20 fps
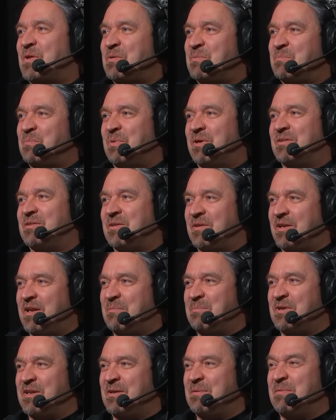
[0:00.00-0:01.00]
But
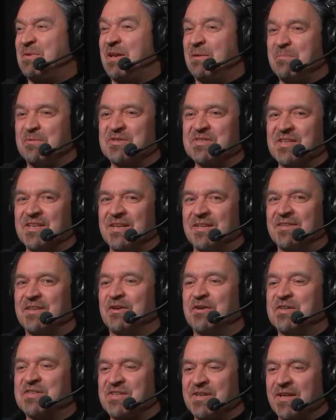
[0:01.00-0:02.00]
demoscene, there
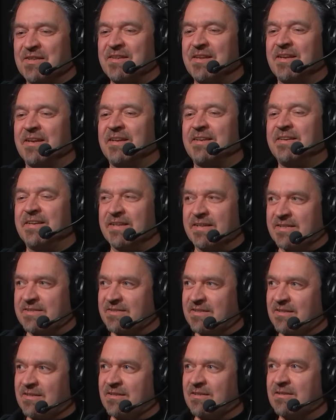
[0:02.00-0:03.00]
is nothing
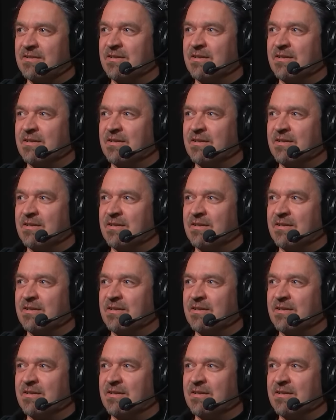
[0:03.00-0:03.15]
digital.